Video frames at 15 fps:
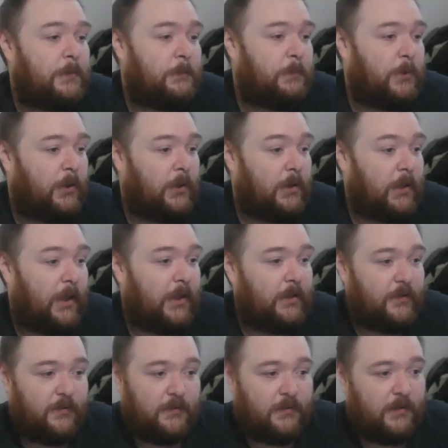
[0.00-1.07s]

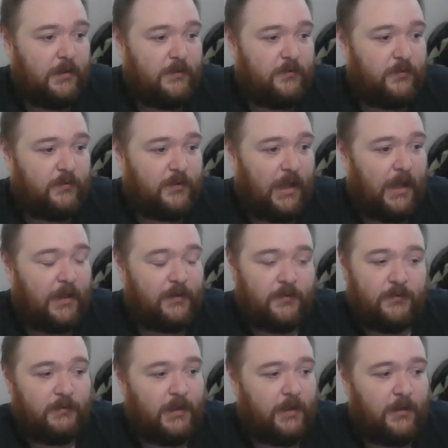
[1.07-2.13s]
But it's just
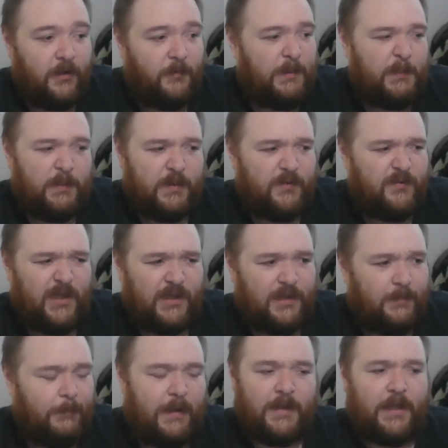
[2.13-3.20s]
Guardians, right? A lot of people have said
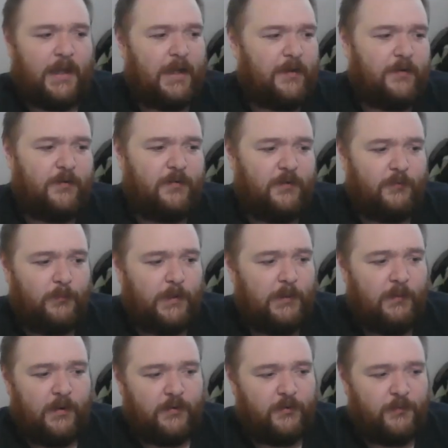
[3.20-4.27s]
about Guardians this week
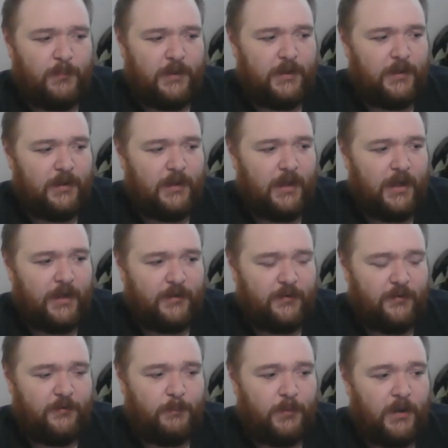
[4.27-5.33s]
while I was playing
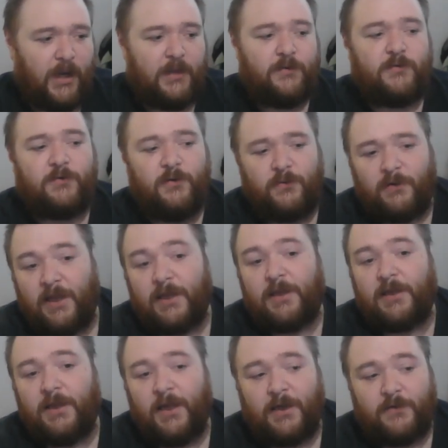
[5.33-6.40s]
Galactus, but I just don't like
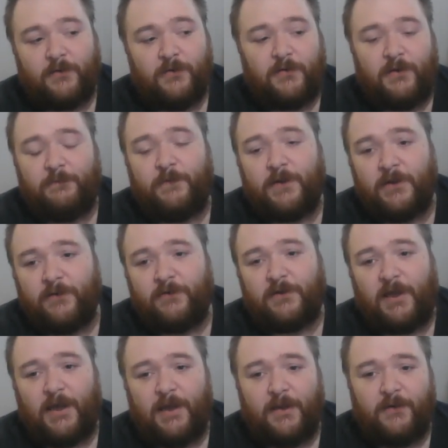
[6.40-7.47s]
Galactus. I think this
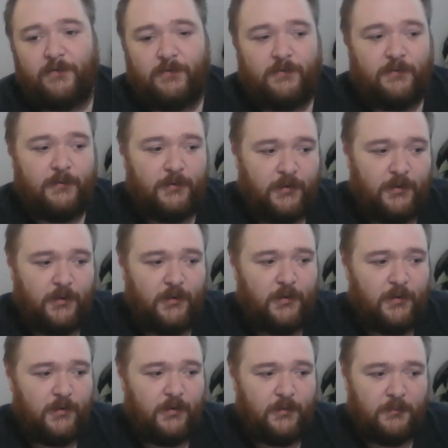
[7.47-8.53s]
card's
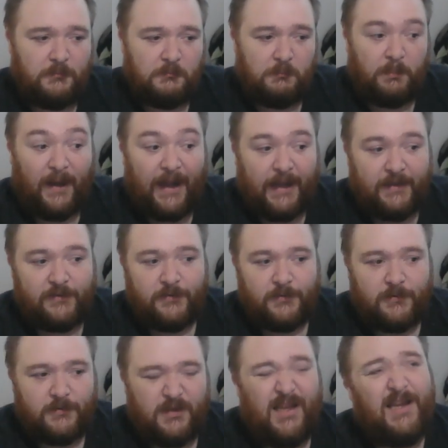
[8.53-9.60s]
bad.
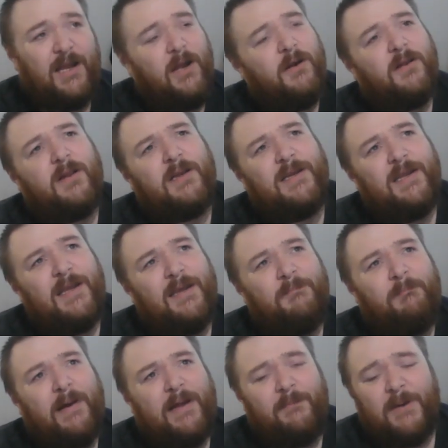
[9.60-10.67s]
Bad
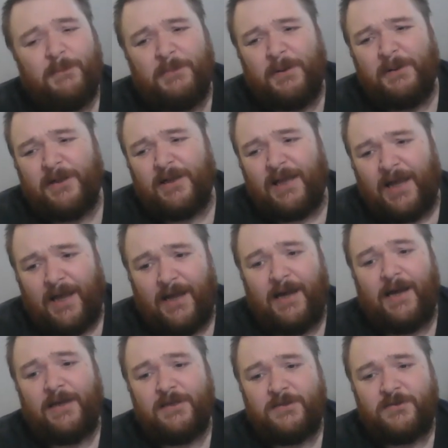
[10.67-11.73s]
might be a little
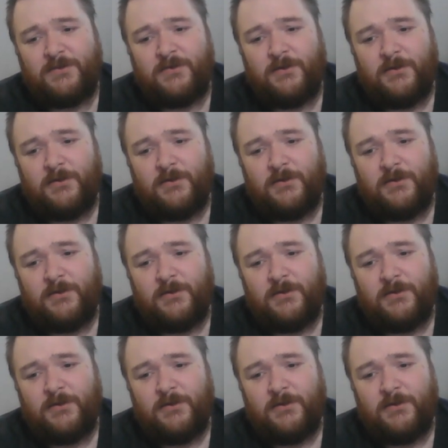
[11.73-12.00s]
harsh.